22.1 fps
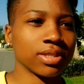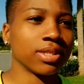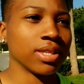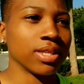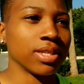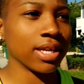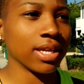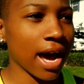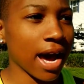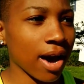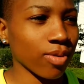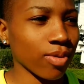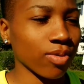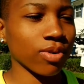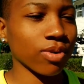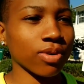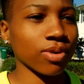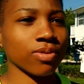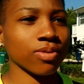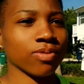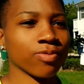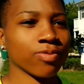then I
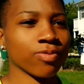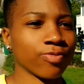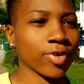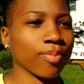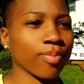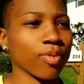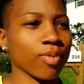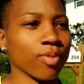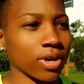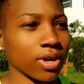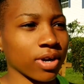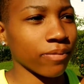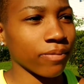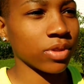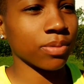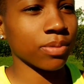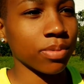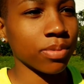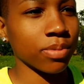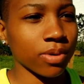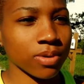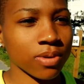will feel more
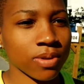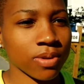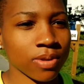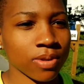comfortable